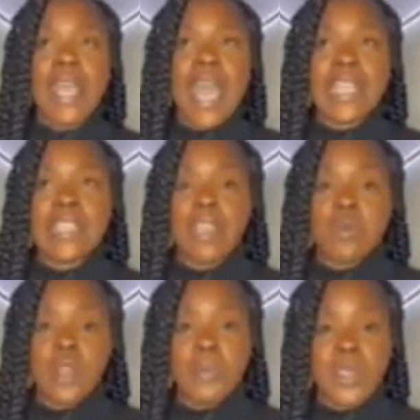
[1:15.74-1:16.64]
I didn't
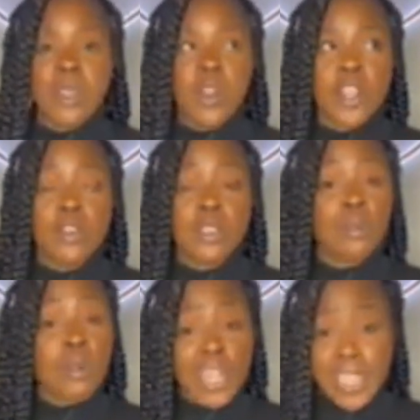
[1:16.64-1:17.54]
want to be one of those
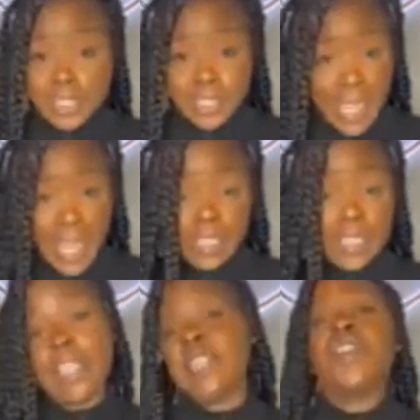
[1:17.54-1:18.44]
praying stylists
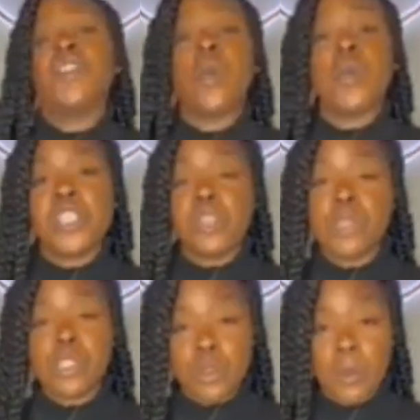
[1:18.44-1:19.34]
that didn't know what she was
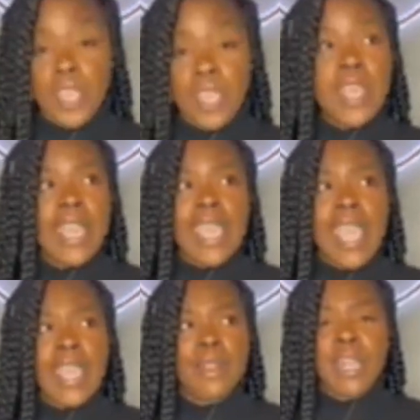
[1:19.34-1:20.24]
doing and
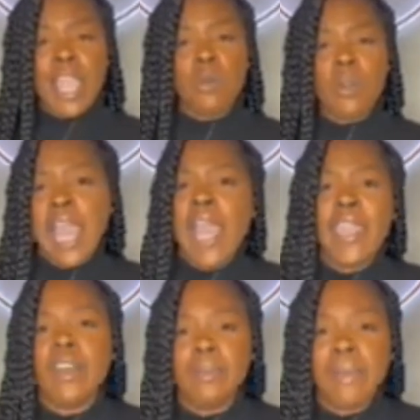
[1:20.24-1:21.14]
had to be like, oh God,
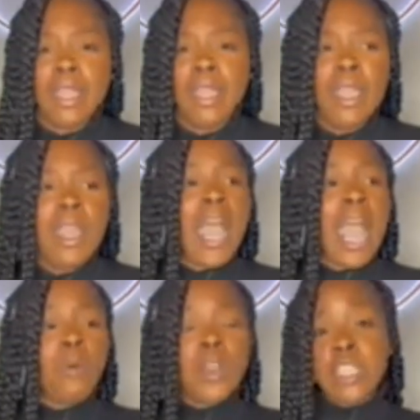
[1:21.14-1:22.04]
help me. I
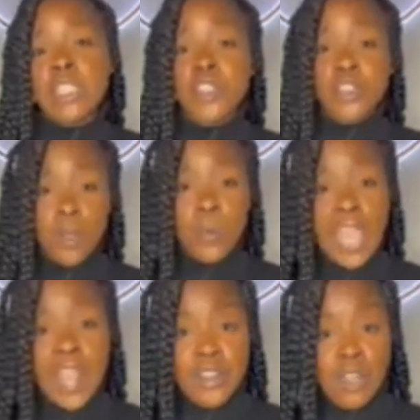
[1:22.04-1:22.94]
wanted to know what
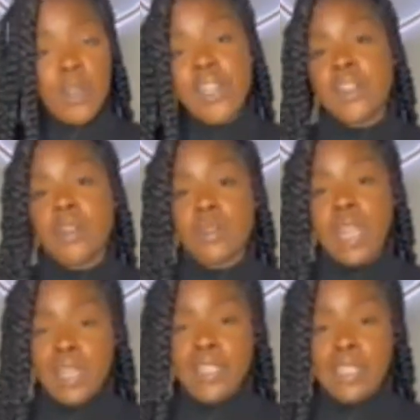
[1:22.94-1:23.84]
I know, and I know
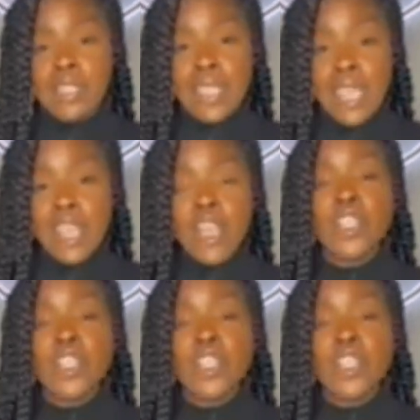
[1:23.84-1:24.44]
knowledge is key.